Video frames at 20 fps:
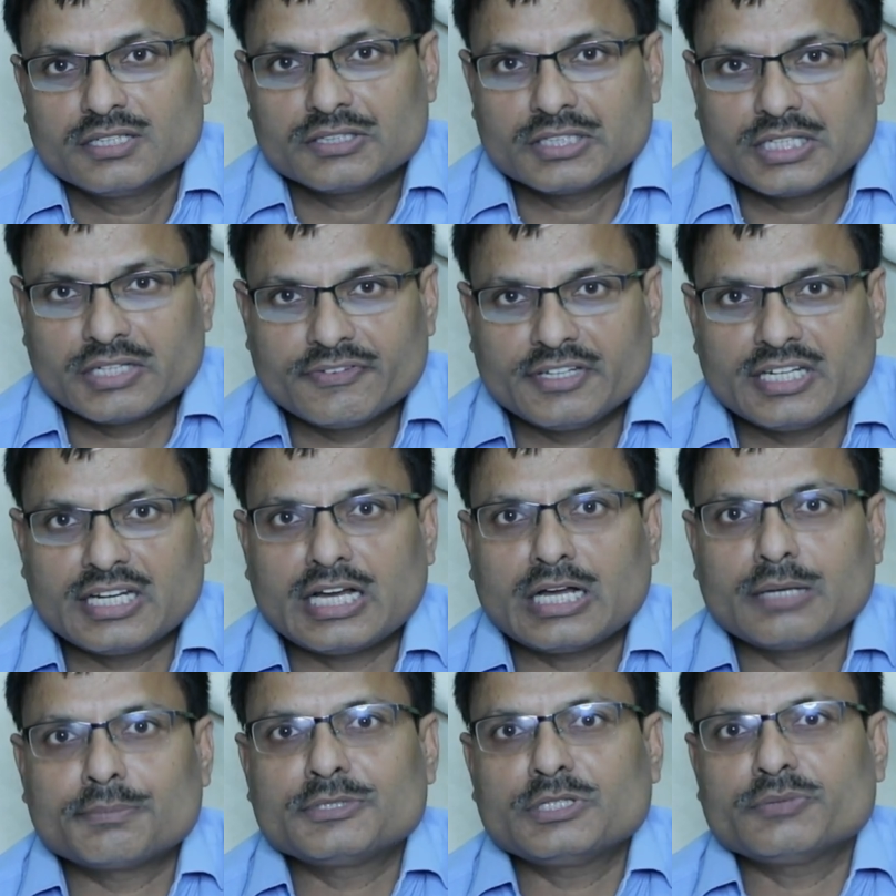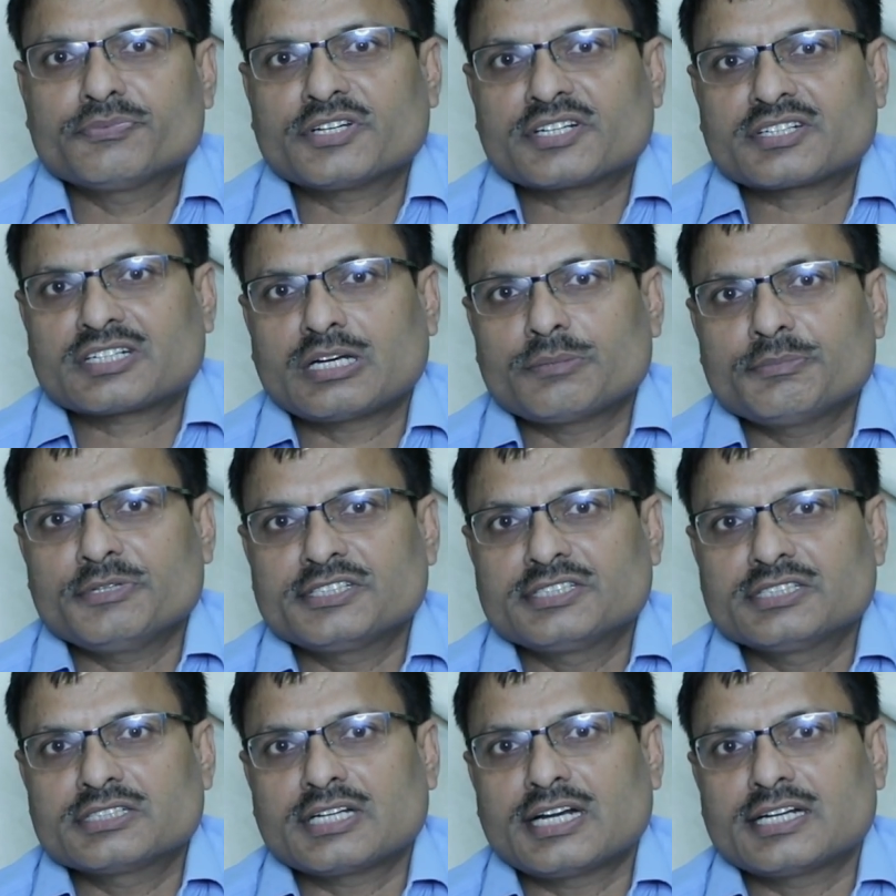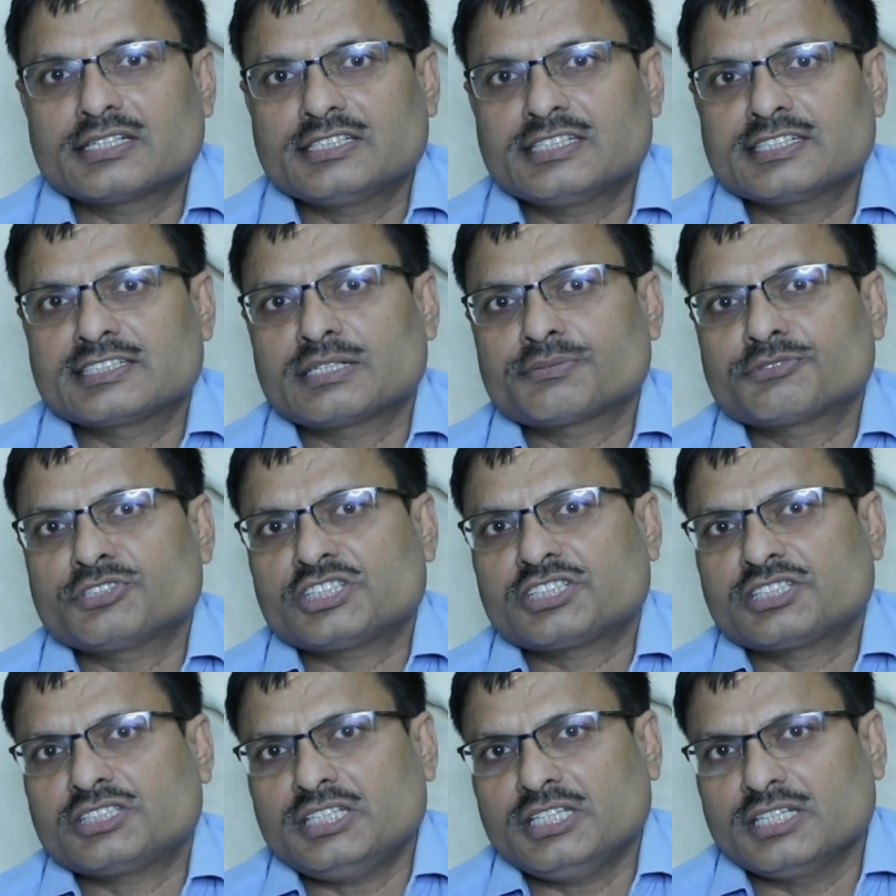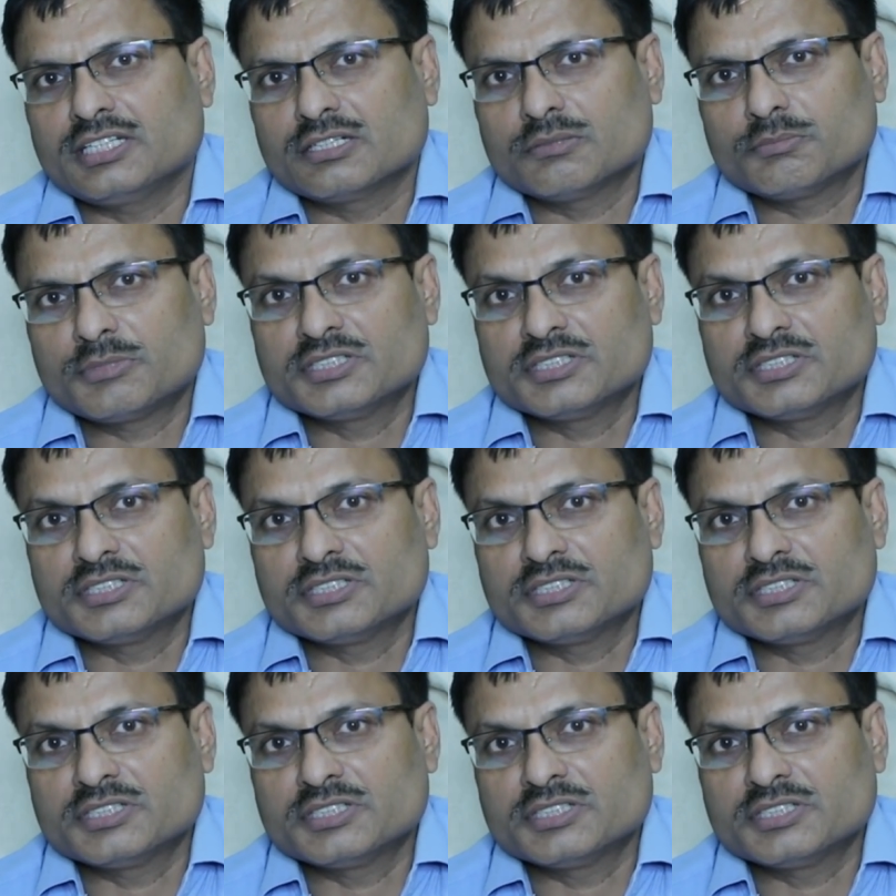They will have effect of aging at the age of 60,